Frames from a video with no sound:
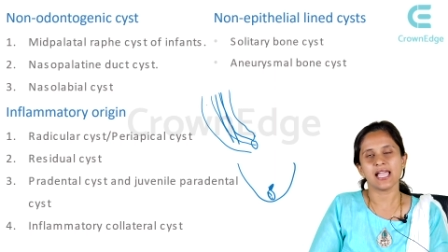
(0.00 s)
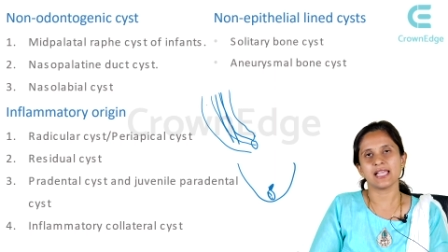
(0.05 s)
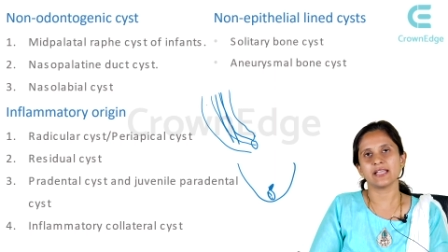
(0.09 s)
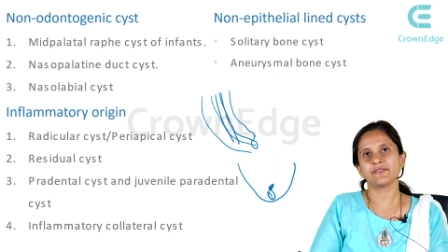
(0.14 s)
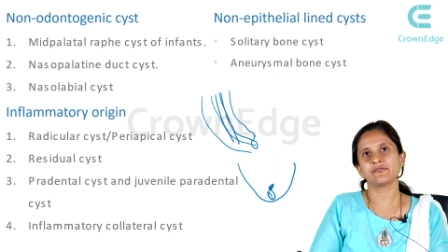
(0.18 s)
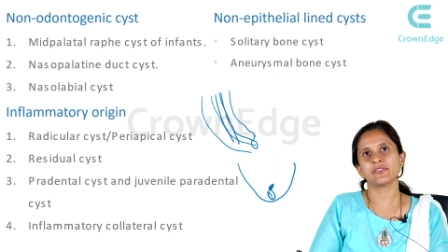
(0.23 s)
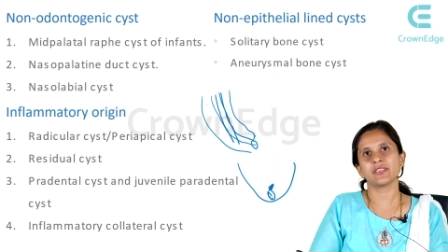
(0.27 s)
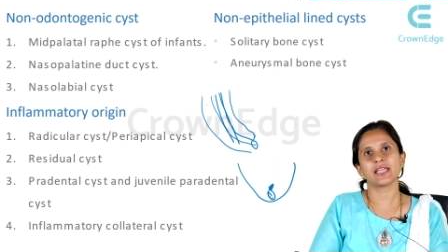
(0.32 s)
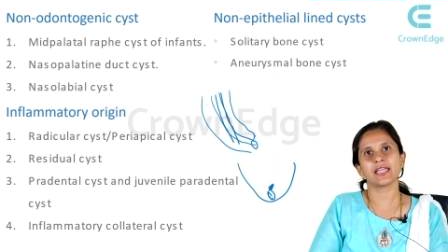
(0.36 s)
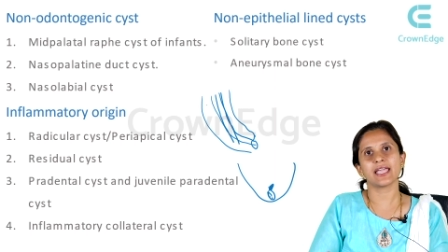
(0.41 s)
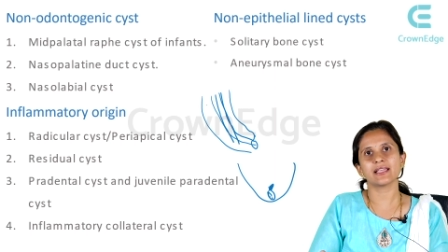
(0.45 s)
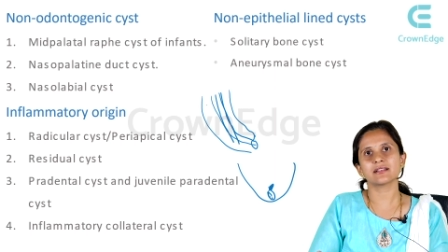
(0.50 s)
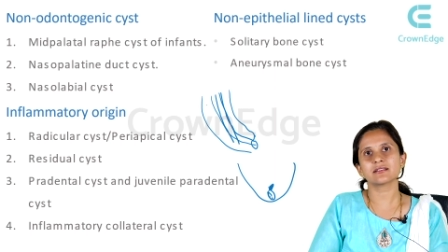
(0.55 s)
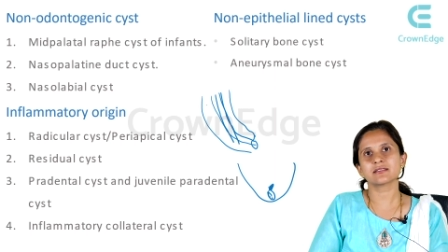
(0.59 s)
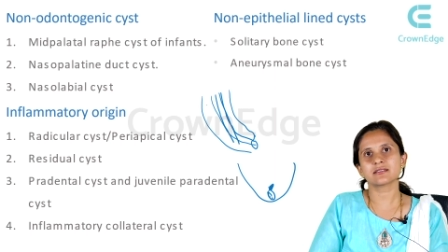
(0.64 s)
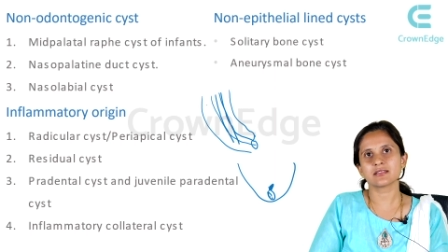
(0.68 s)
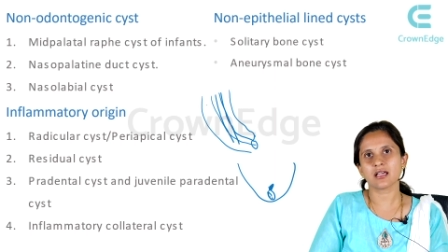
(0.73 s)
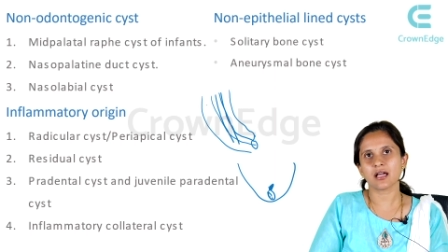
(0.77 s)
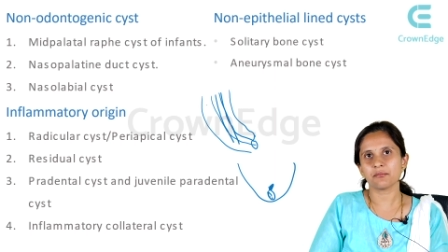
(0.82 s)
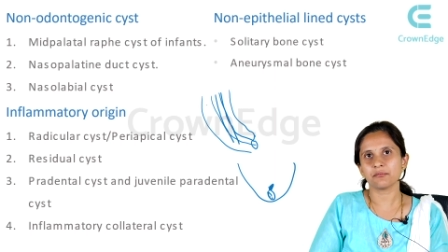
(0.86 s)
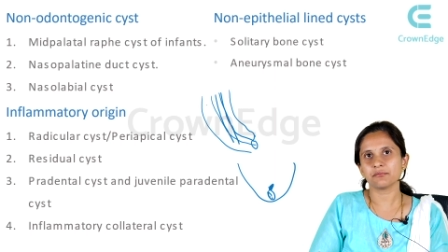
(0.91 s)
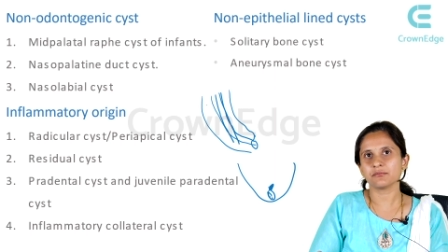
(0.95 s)
if they get
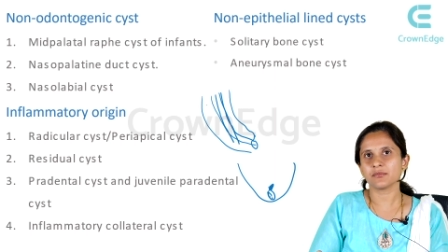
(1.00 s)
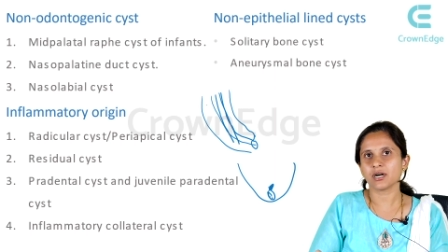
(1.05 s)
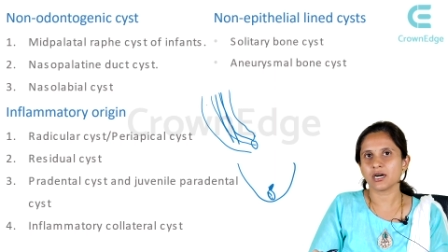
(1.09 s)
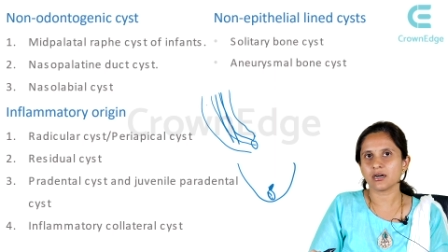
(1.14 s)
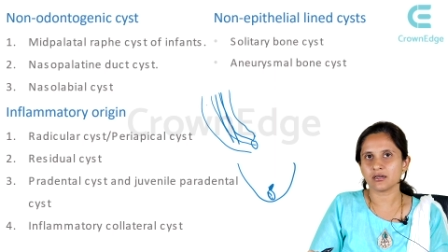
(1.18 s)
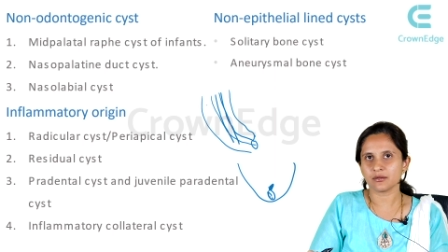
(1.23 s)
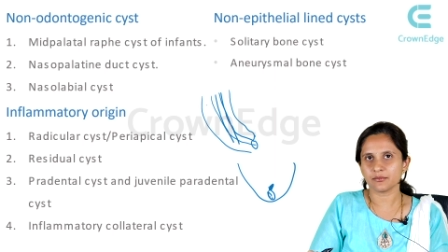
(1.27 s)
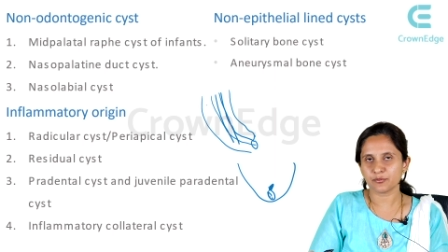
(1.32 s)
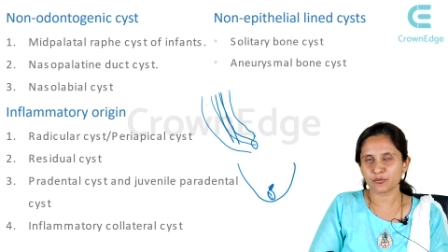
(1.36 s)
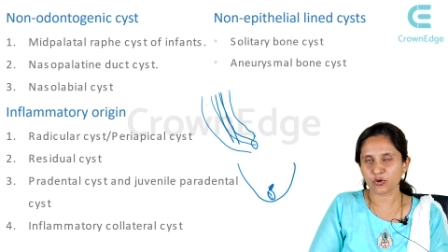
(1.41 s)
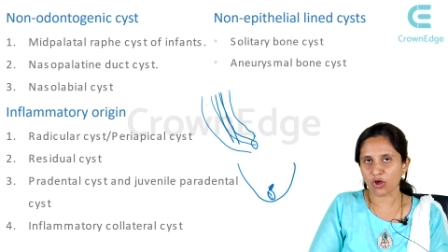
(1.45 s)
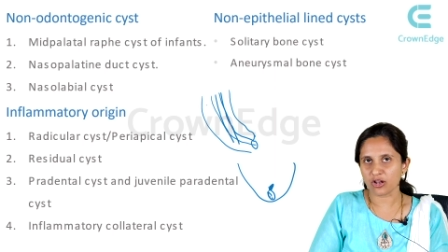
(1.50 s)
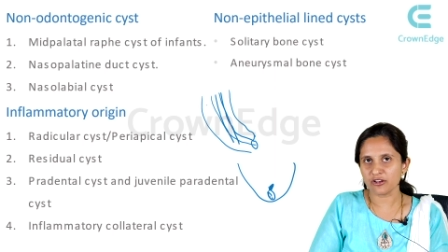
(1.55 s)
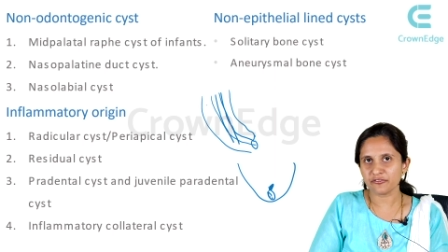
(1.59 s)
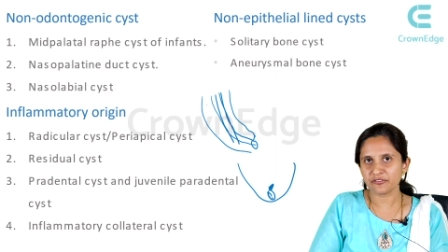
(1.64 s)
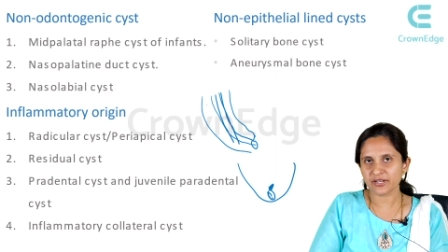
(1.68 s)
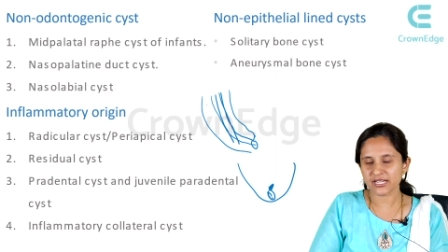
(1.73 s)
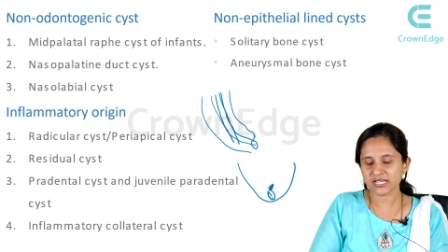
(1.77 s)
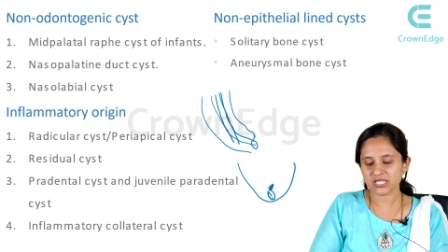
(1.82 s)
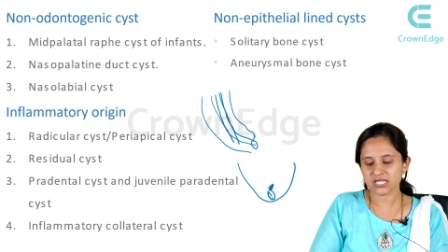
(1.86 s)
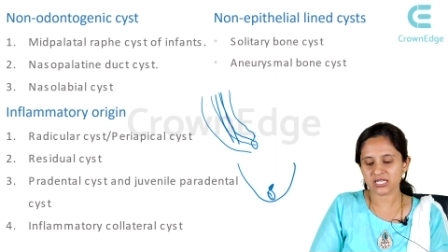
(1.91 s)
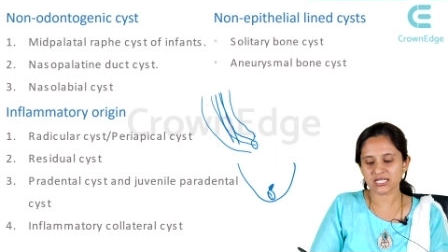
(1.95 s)
some uh,
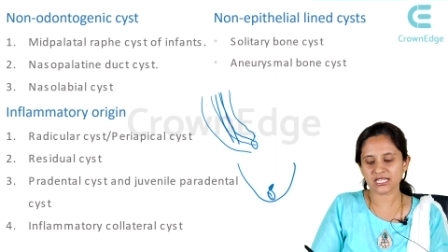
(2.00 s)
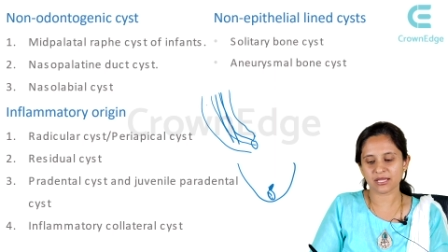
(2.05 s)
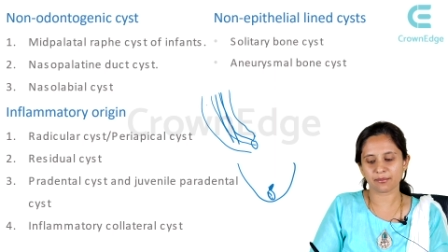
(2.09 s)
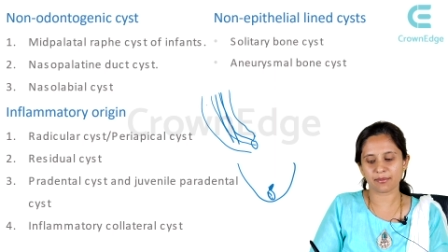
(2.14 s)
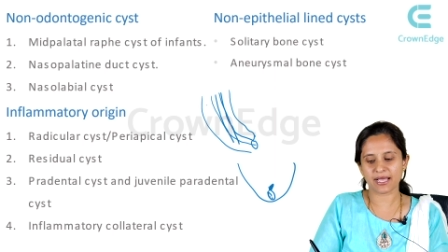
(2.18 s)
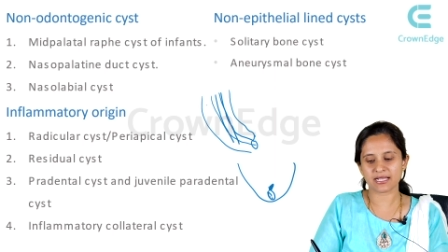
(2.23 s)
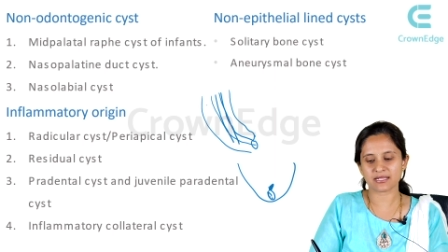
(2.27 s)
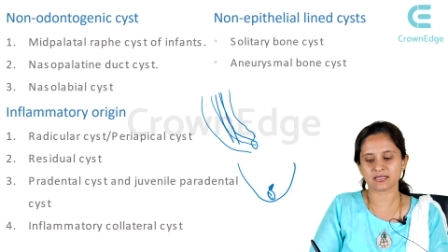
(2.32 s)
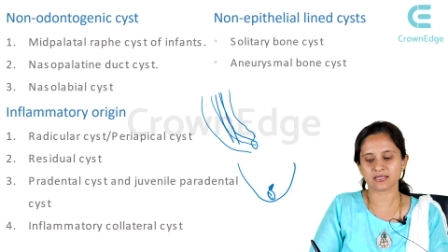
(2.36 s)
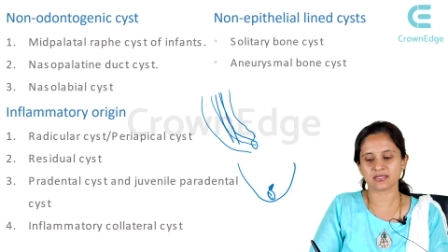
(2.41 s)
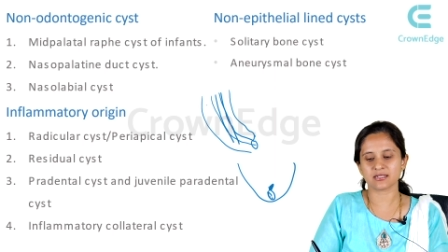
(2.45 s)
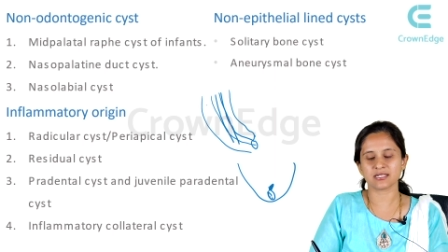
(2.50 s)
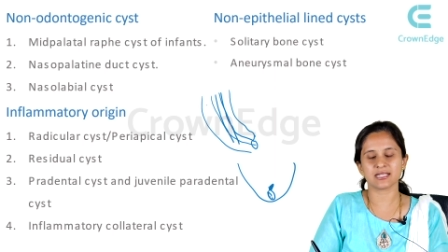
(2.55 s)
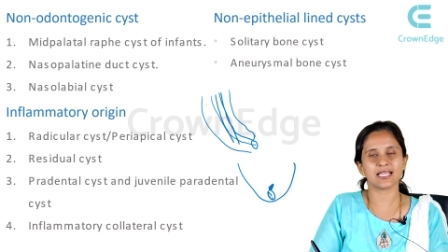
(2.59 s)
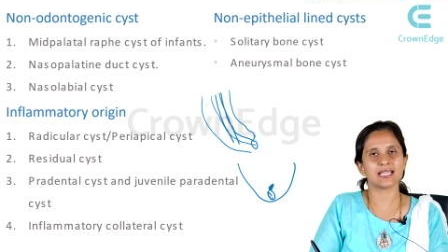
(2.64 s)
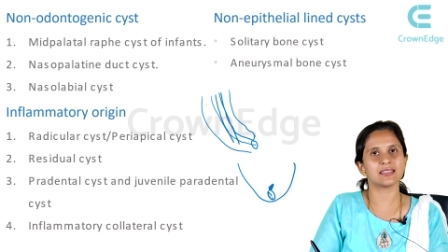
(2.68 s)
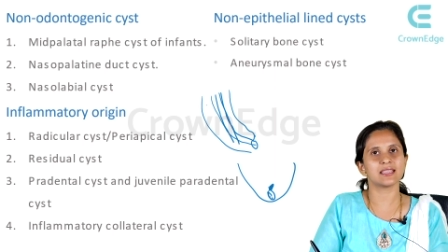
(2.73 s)
proliferation capacity